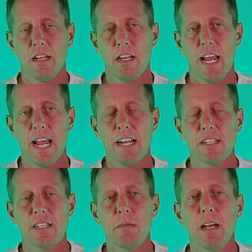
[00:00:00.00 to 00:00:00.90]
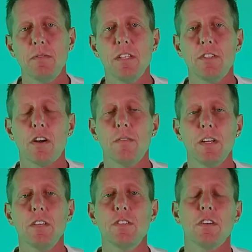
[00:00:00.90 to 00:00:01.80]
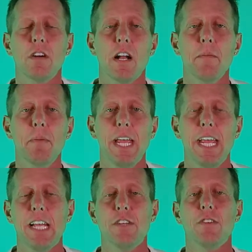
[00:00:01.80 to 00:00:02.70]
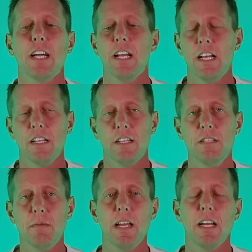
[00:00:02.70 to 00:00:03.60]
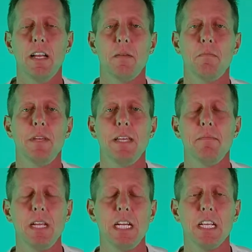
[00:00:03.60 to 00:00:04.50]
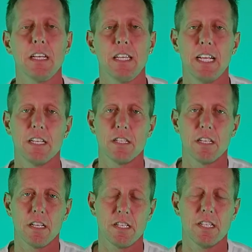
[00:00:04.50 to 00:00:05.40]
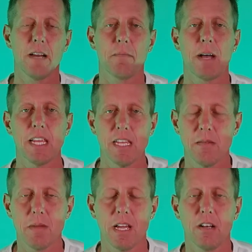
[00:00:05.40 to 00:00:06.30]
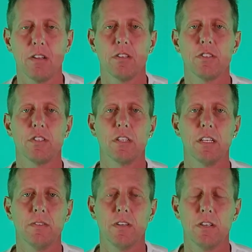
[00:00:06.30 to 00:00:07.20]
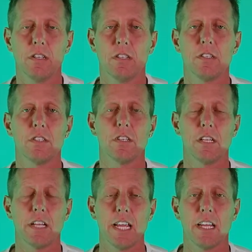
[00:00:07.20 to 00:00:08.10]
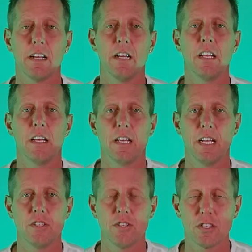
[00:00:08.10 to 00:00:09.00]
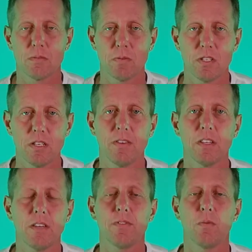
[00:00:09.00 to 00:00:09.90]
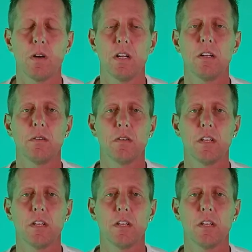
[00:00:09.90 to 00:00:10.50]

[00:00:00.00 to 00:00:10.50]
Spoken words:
And sometimes these aren't videos that are on a page, right? These might be media that is sent by email, delivered so that it's just specifically for one,